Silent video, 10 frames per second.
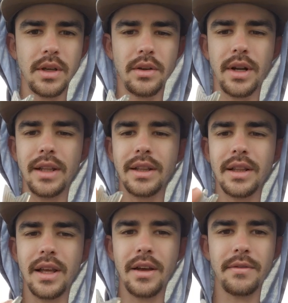tail, and I
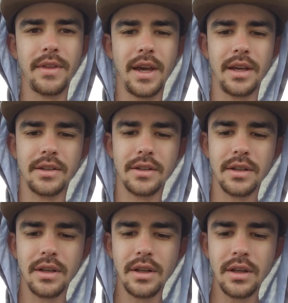love that.
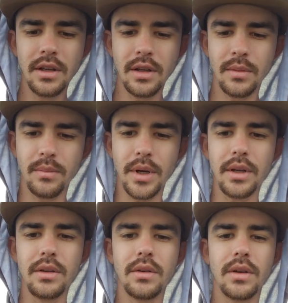
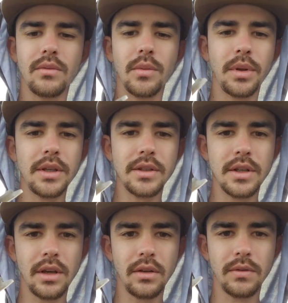But you can replace the
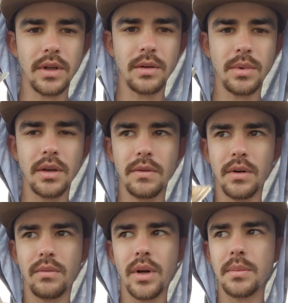tail if need be, if it
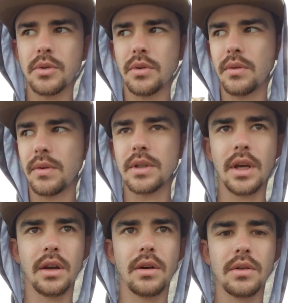rips or if it
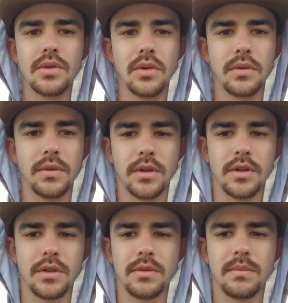tears or if
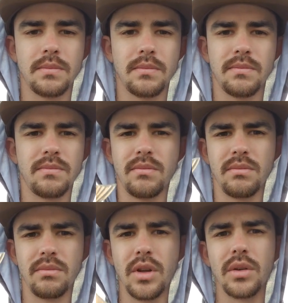it's,
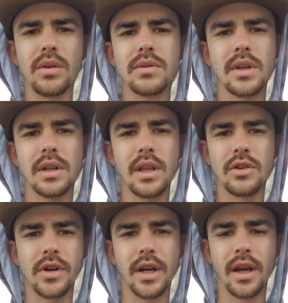you lose it, they
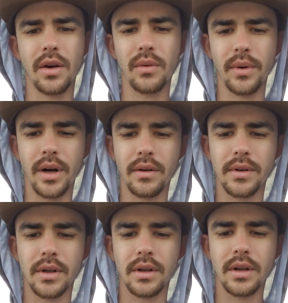dry out,
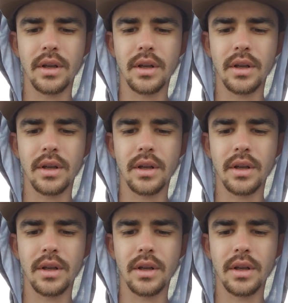whatever.